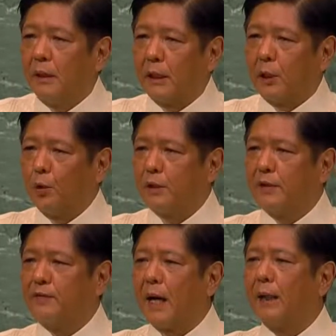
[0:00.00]

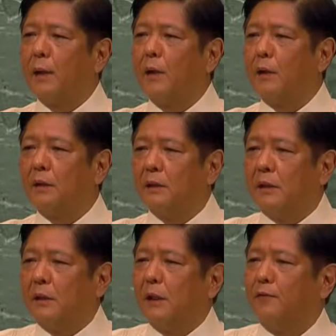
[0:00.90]
Inclusive dialogue
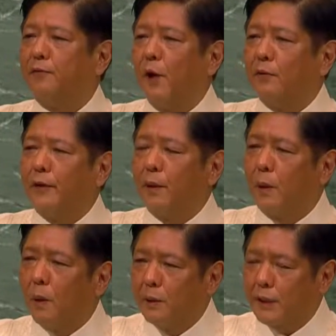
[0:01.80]
involving
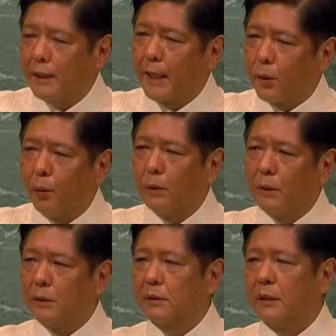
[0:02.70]
all
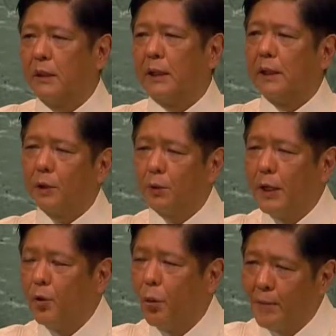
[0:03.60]
stakeholders,
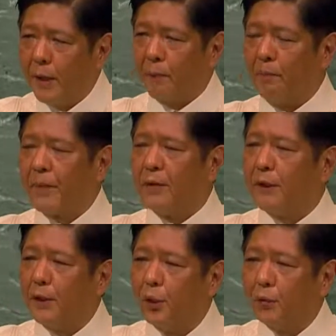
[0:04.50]
including women,
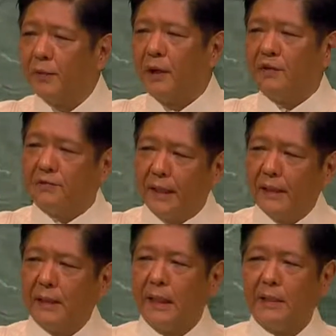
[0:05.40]
the youth,
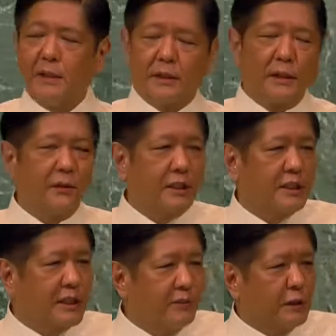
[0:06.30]
faith leaders, and
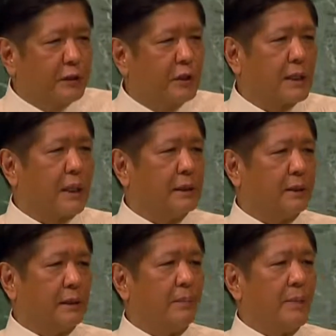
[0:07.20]
civil
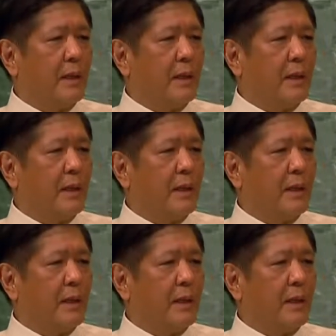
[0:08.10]
society,